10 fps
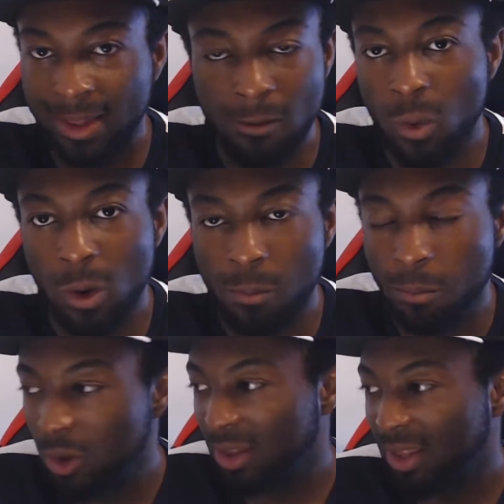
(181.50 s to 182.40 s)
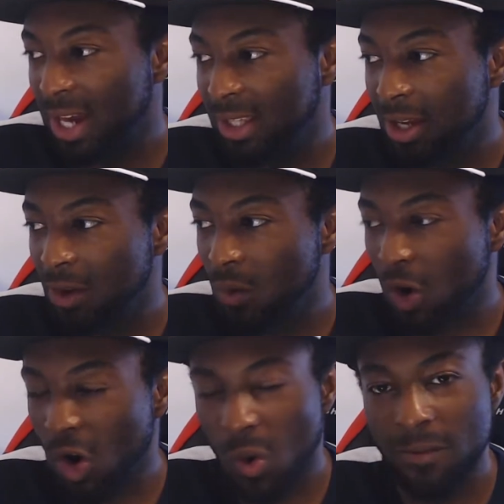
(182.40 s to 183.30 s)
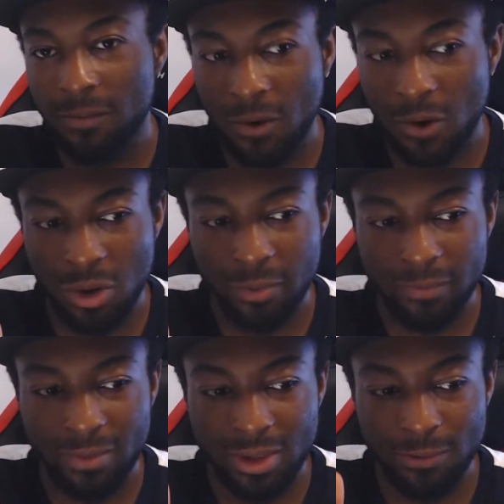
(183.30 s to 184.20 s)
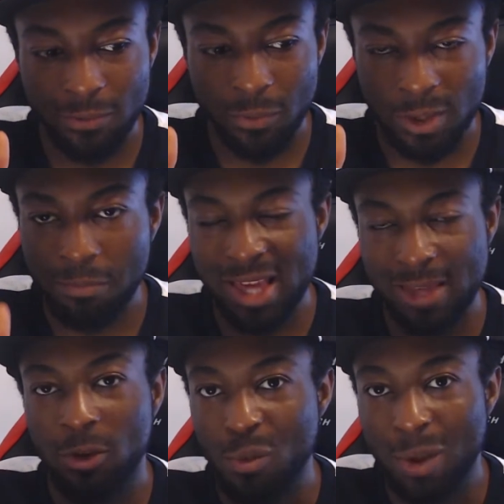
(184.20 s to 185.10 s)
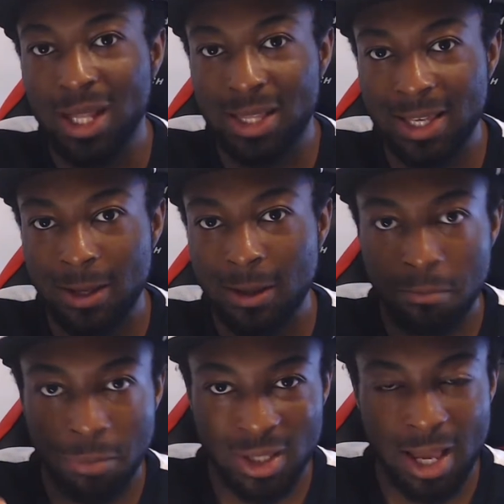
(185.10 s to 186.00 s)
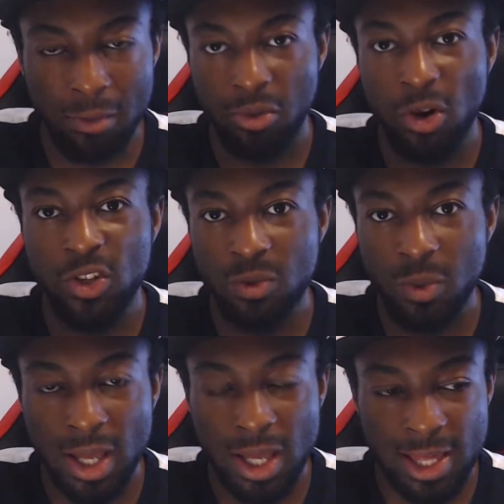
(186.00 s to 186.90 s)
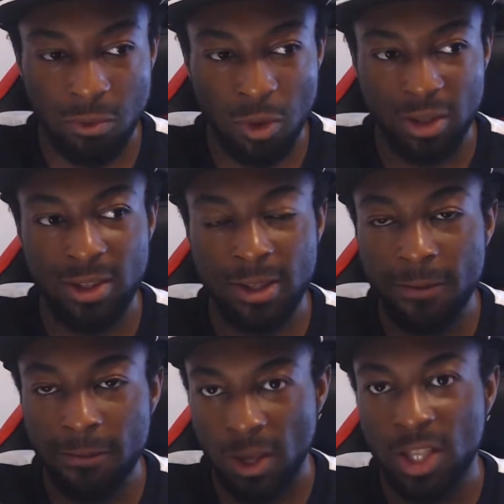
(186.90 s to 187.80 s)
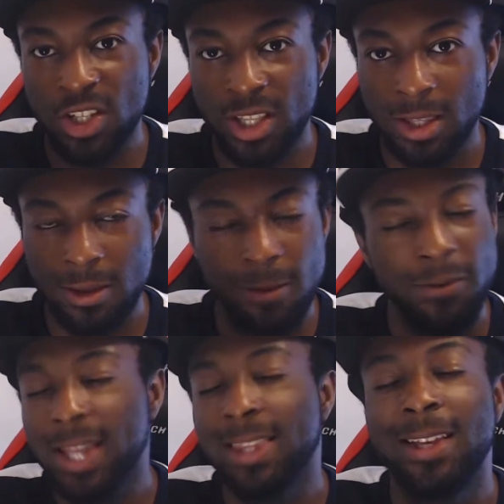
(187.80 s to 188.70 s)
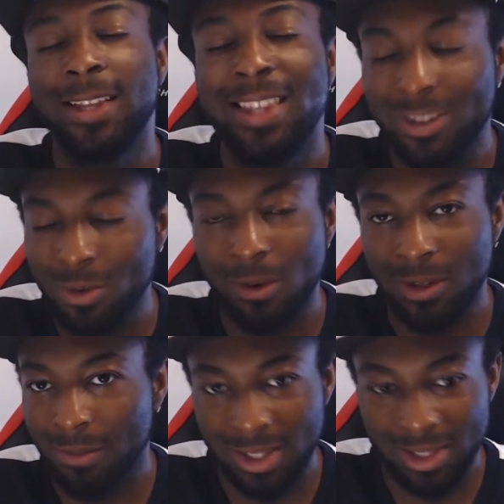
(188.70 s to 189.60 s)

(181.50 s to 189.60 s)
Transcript: War, both sides were going for what's best for humanity, but the approach is what different the two of them. Like